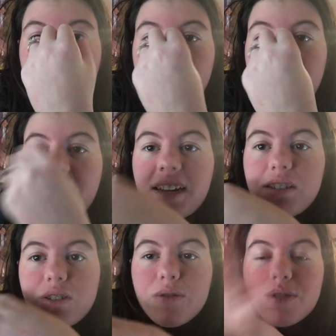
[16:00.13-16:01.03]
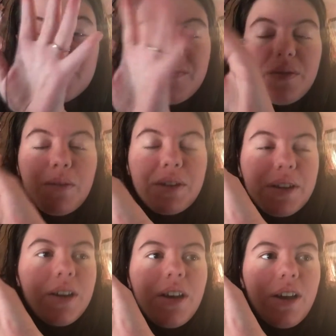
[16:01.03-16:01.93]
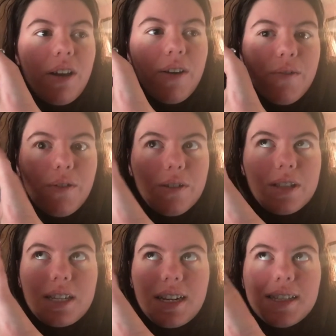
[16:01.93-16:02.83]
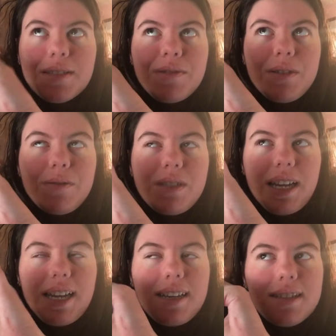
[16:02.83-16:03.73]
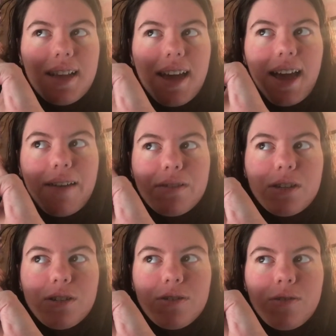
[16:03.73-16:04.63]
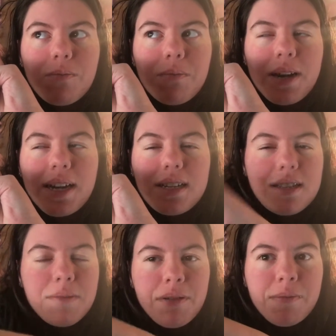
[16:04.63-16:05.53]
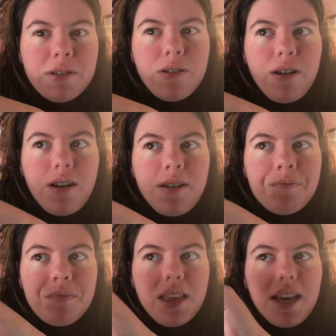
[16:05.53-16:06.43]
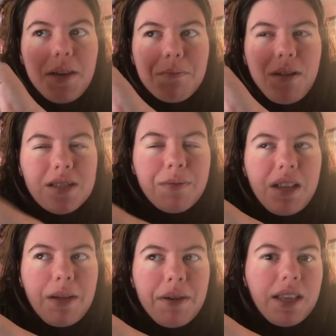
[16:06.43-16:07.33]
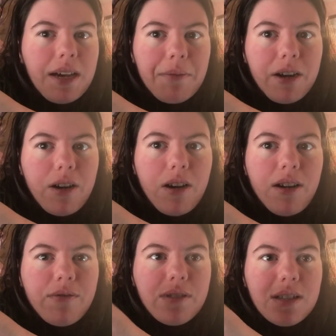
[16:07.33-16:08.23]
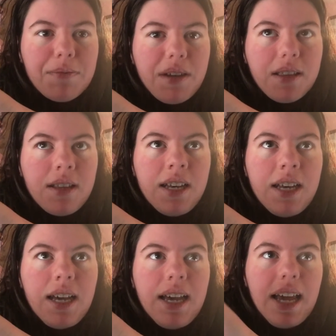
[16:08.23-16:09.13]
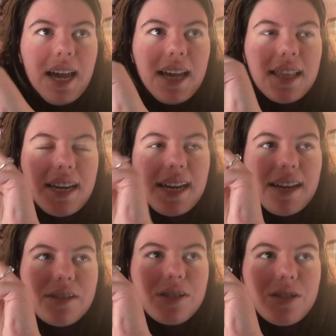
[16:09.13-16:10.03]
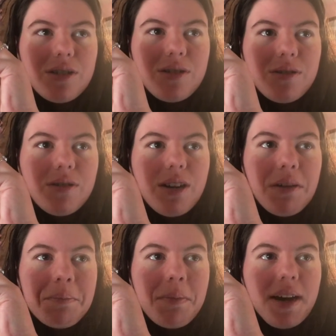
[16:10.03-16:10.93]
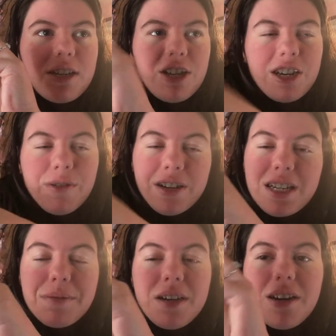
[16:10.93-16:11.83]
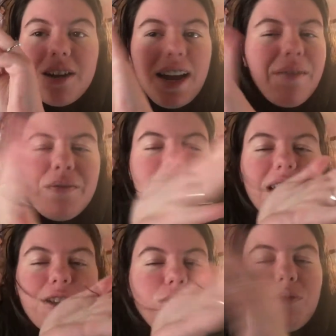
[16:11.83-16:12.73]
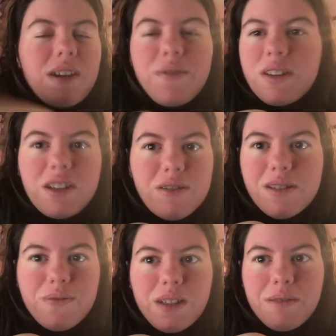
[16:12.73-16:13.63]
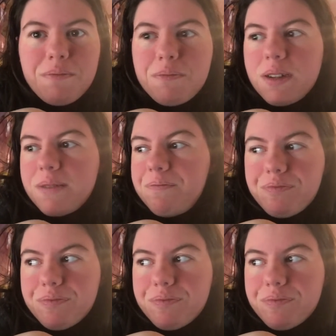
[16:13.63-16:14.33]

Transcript: to go ahead and do some filming for the next few days. I have to do my December book haul and possibly my library haul for this month. And then I have to do my January TBR. I have like 20 videos to film, but